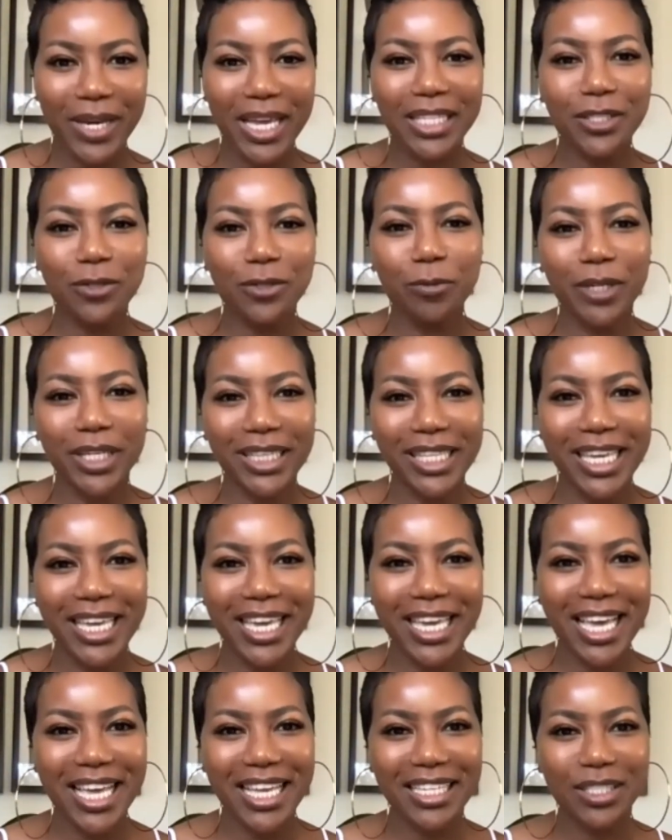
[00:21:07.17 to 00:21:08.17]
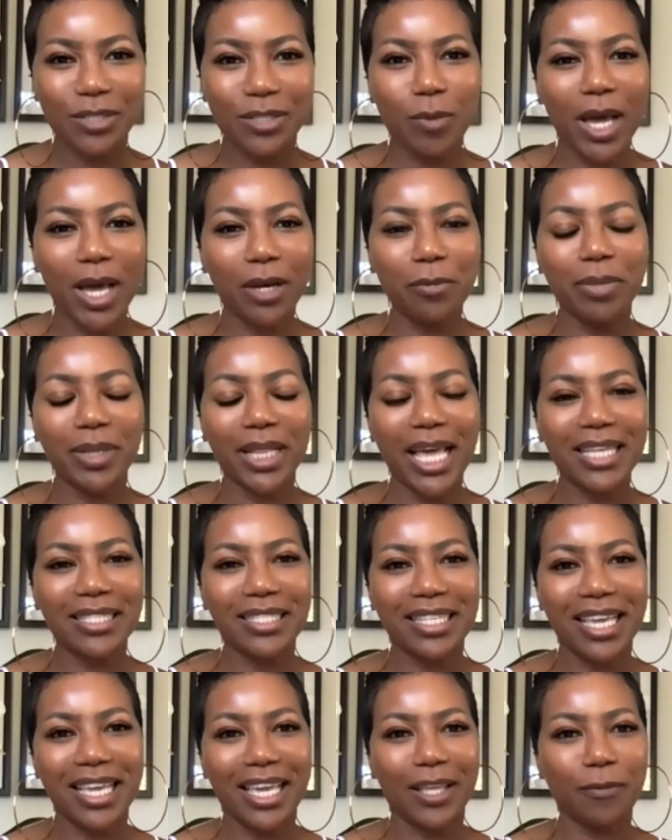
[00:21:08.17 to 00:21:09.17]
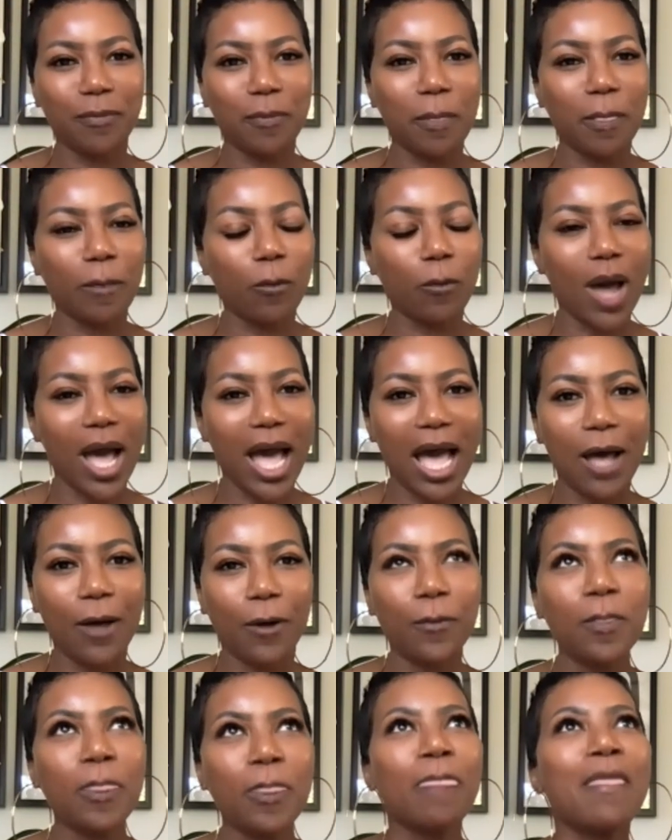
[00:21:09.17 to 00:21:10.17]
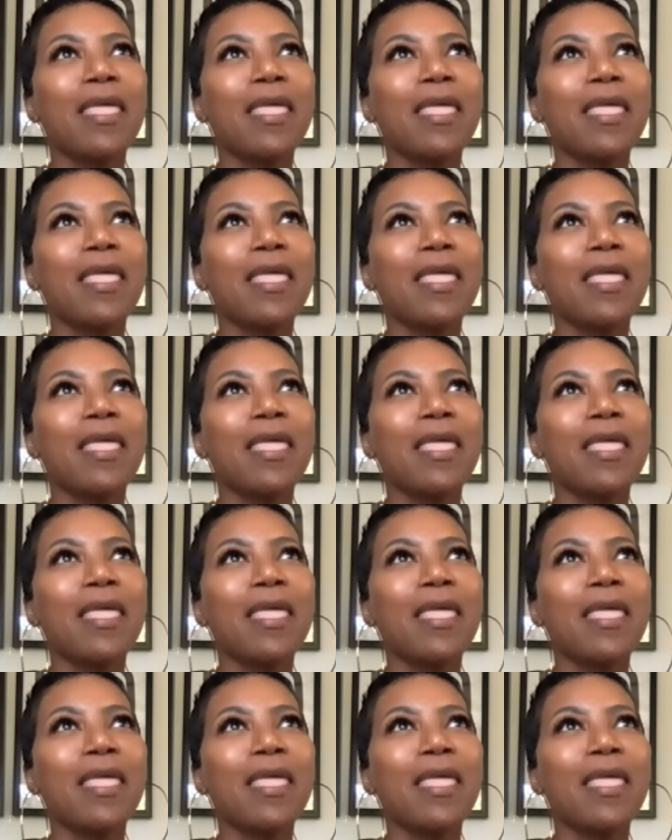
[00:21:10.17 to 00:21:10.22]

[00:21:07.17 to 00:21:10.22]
It's really is. What a blessing. Wow.